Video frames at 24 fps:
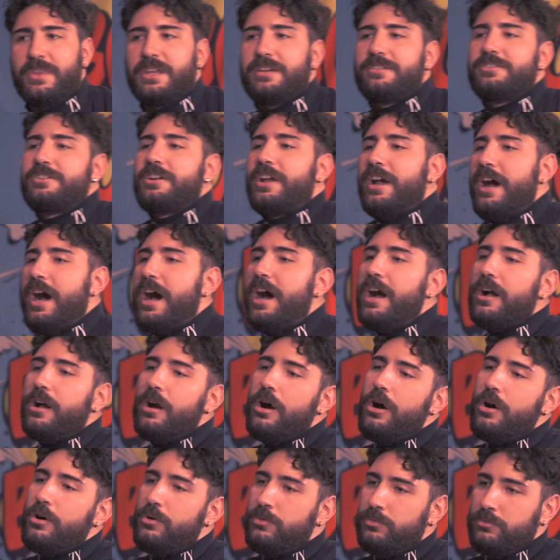Chicago.
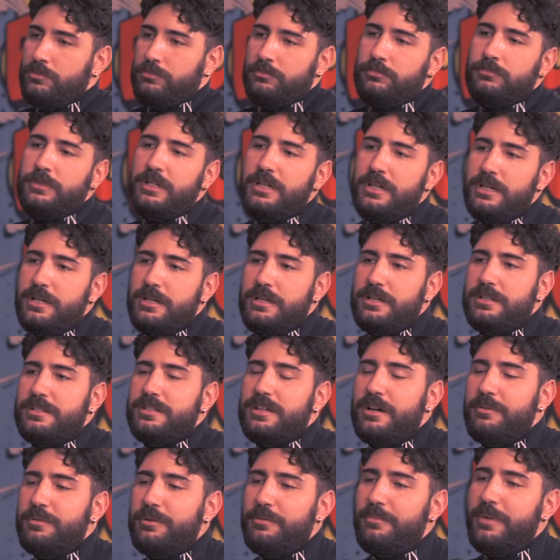
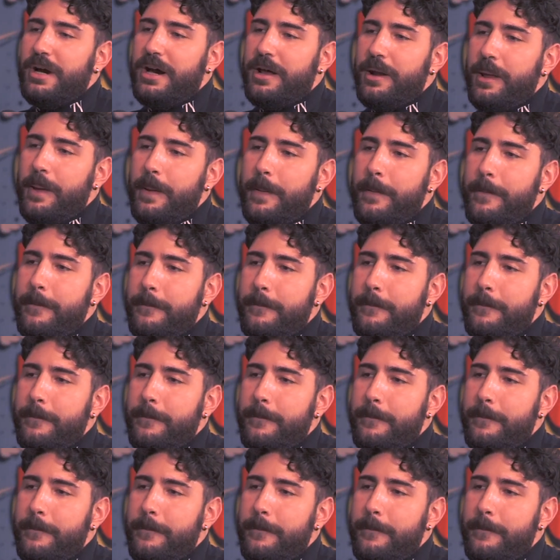Tell me about it.